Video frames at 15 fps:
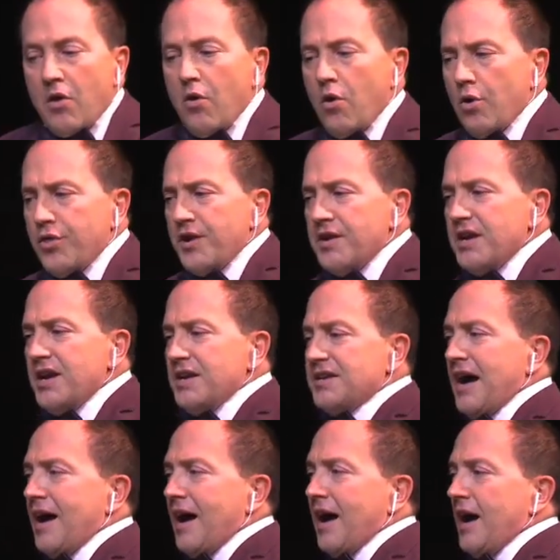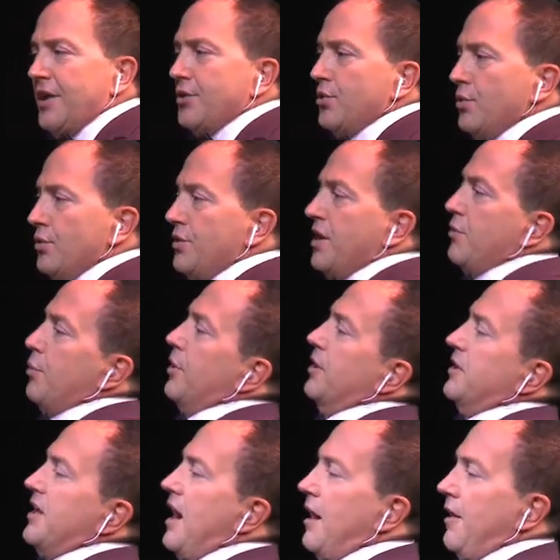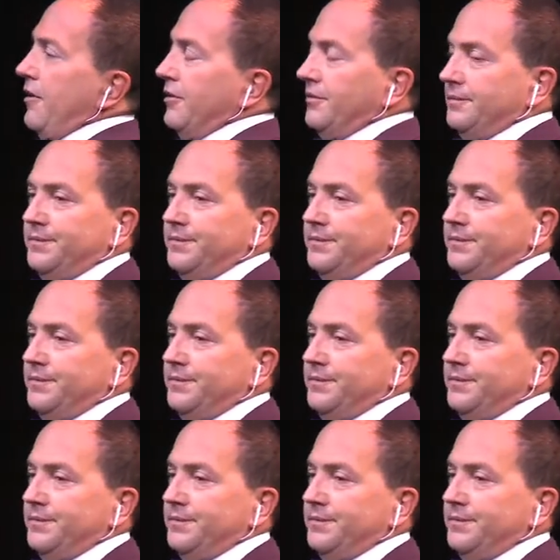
or the need to hide who they really are.